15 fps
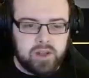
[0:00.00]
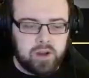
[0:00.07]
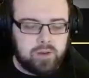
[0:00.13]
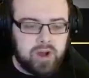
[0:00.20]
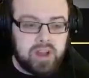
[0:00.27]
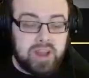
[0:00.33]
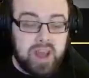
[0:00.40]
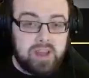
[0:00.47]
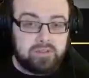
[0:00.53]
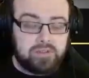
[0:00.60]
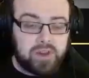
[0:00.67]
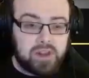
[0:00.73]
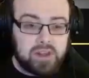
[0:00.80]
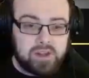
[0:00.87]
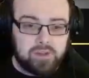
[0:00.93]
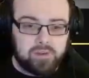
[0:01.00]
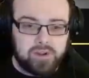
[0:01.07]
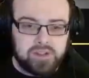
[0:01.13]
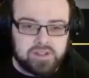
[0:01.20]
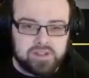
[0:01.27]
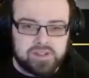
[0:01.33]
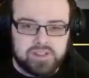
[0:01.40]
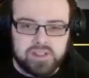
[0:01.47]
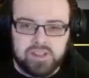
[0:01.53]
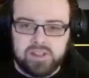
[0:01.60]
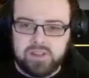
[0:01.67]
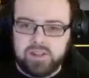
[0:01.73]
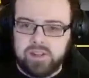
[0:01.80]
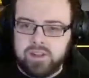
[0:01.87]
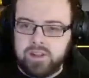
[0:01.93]
You know, again, for legal reasons.
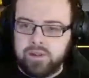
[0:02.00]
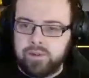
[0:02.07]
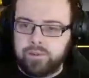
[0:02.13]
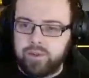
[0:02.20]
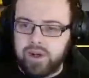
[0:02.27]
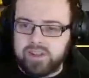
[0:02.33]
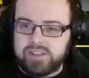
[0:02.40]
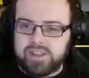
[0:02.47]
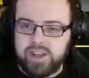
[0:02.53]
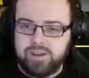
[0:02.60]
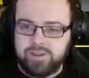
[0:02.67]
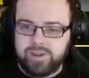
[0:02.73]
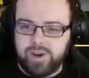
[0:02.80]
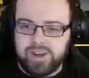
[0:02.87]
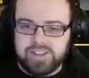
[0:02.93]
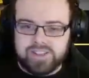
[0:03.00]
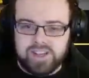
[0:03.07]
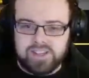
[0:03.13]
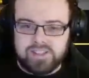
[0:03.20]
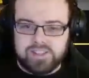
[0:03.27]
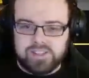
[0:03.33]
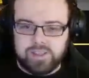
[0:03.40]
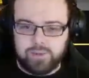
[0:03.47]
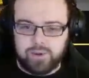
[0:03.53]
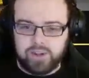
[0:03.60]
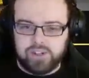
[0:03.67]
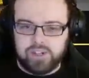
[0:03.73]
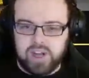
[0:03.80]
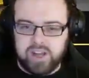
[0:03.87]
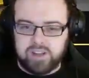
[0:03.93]
But I'm quite excited to see
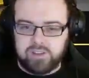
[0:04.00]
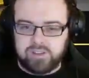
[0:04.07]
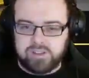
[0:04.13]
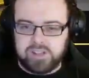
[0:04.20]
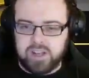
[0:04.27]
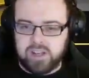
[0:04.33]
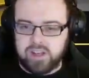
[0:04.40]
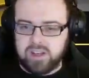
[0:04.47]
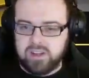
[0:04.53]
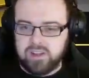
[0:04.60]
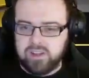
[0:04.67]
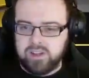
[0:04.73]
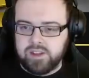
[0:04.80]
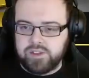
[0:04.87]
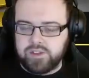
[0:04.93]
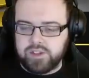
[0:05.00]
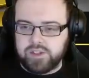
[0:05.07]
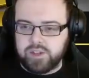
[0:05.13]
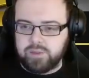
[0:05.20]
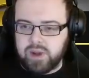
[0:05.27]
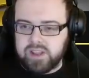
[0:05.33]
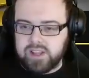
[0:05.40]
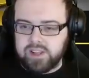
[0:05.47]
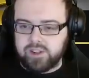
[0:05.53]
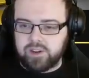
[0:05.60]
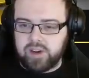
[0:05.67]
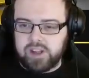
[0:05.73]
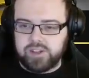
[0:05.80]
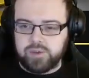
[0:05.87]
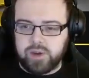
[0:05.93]
what a track looks like. Judging by the little
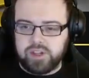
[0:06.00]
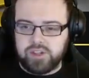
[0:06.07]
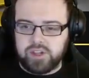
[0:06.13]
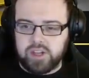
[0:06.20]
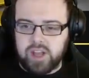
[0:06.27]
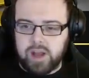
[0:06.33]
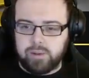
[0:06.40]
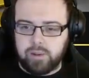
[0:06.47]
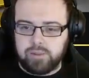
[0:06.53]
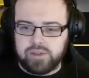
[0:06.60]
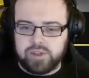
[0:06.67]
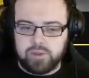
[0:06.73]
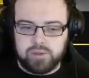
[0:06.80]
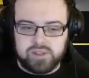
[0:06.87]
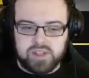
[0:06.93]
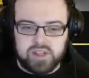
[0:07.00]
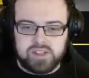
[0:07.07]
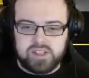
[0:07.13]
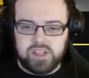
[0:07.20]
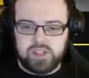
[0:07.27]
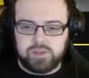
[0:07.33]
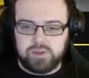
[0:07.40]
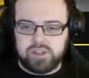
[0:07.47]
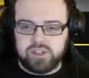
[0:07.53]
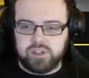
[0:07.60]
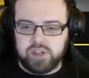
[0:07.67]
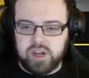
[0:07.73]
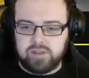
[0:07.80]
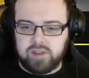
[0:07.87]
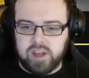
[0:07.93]
graduation cap, I'm assuming it's going to teach me to
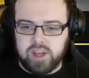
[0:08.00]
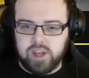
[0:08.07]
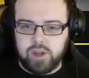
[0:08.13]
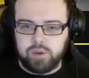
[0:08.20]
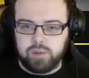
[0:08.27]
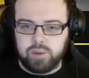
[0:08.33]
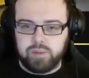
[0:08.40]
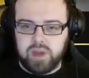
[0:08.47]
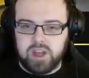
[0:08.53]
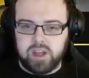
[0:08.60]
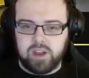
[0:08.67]
drive like a human